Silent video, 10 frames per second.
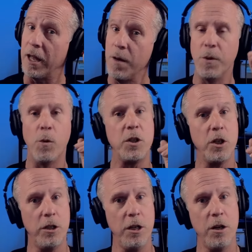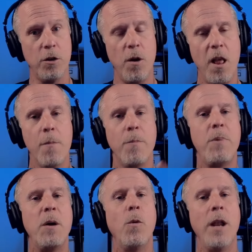But once you do,
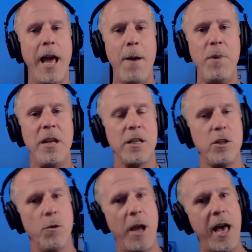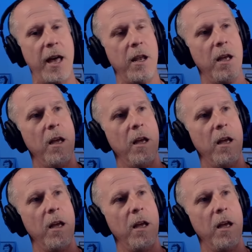but what happened is you had